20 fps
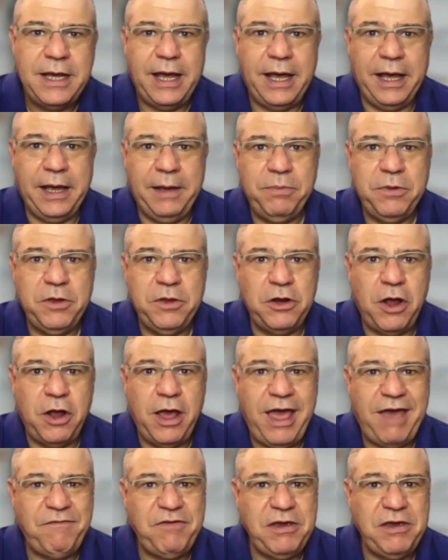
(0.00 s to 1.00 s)

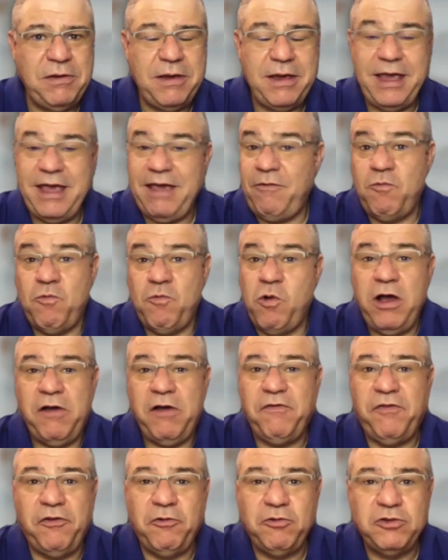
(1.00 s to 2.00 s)
Having
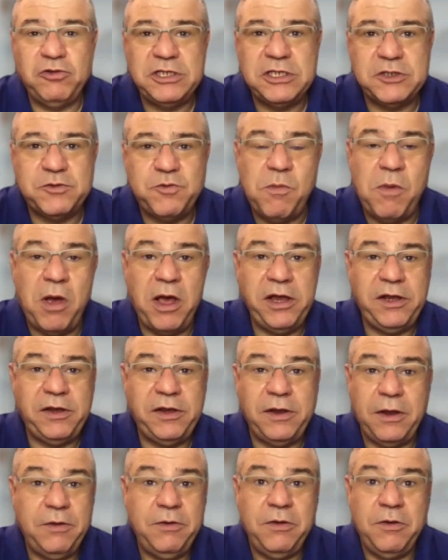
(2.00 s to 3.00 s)
workforces
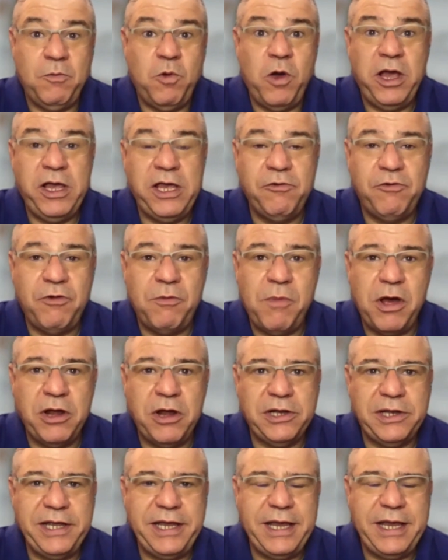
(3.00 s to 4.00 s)
working
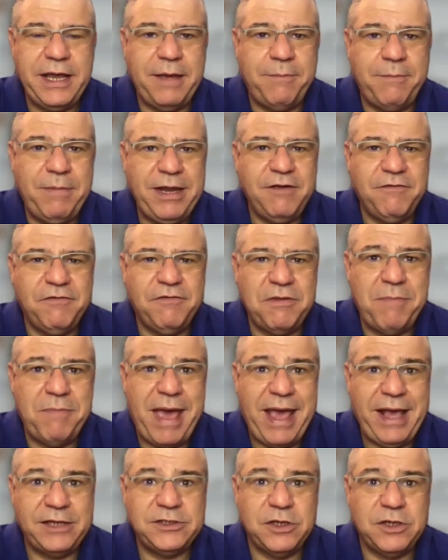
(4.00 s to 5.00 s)
remotely, many of the
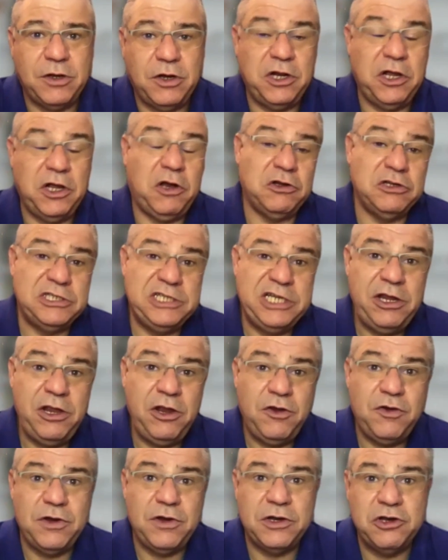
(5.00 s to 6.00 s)
banks are going to
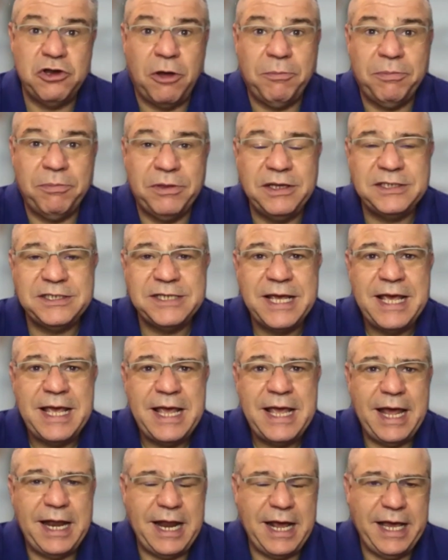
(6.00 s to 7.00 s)
continue to adopt this,
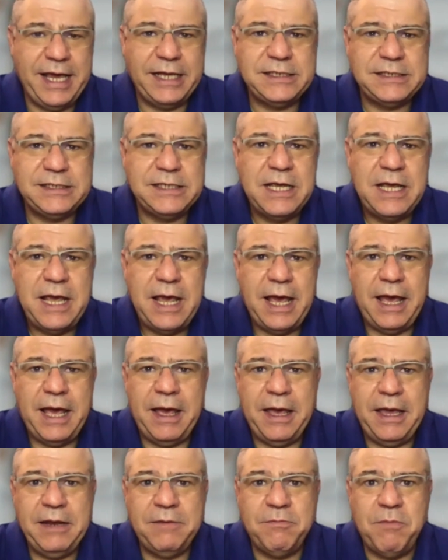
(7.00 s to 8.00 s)
and I guess
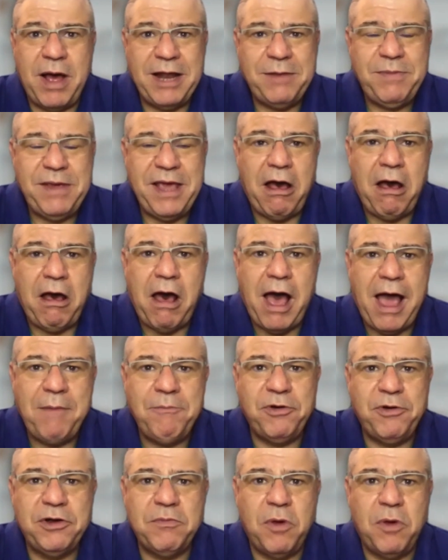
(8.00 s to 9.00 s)
it might be a
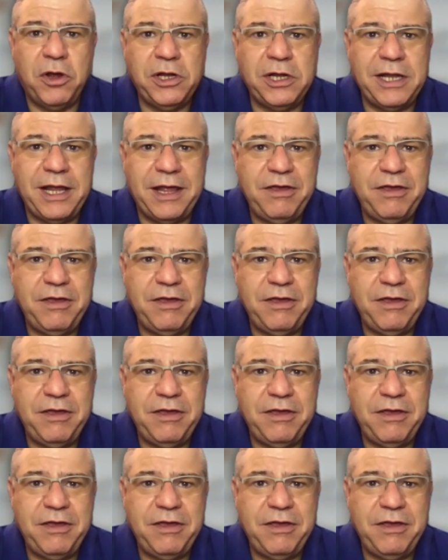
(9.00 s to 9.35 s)
hybrid model.